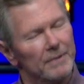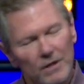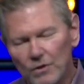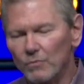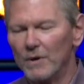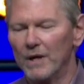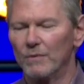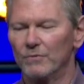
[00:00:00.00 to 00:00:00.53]

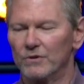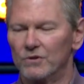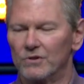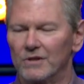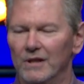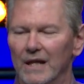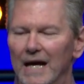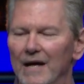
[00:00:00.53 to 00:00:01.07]
Either way, we're just
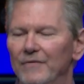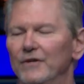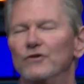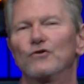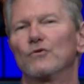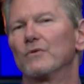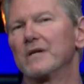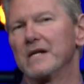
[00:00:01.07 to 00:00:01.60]
glad
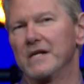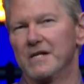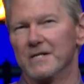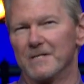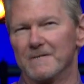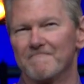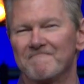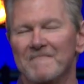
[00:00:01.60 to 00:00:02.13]
that you're
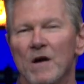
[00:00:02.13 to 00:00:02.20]
here.